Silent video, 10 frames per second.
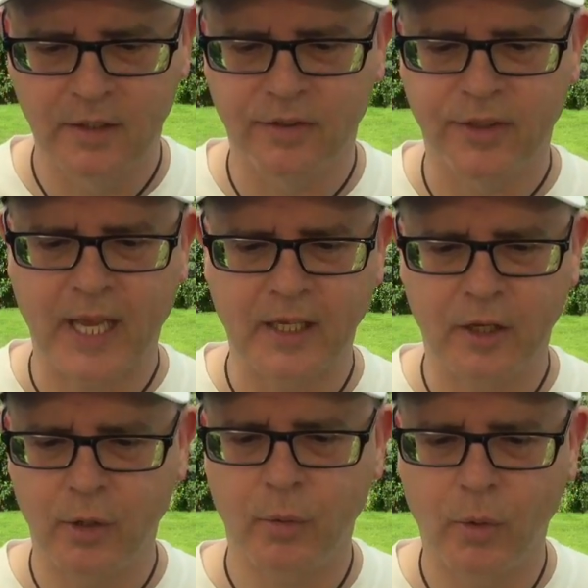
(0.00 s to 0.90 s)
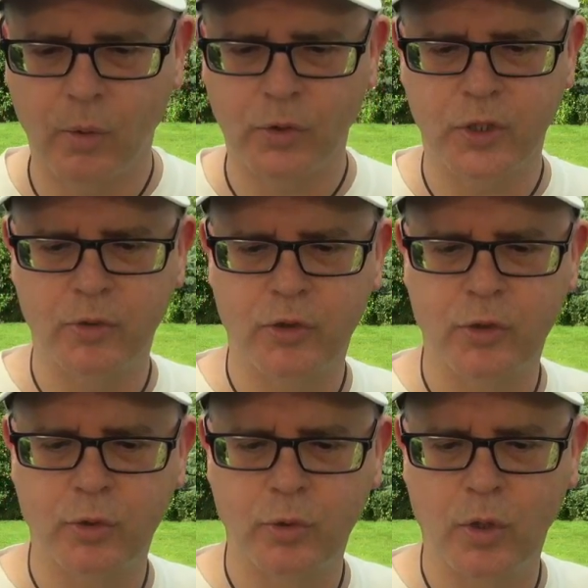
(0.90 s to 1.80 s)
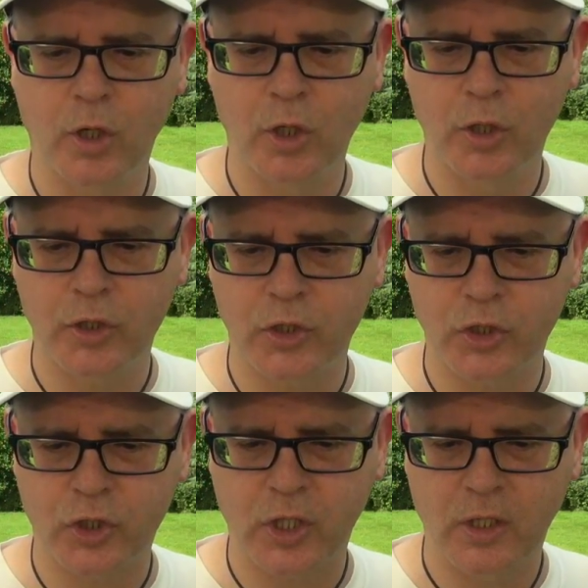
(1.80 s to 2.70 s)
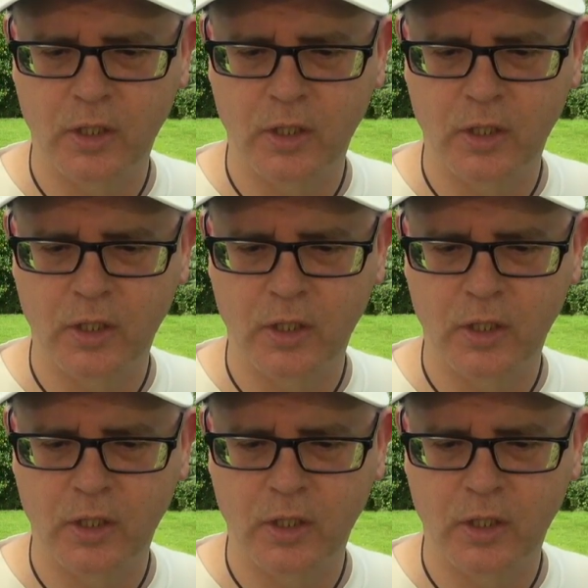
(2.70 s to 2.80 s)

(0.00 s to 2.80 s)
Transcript: Thank you also to Luz.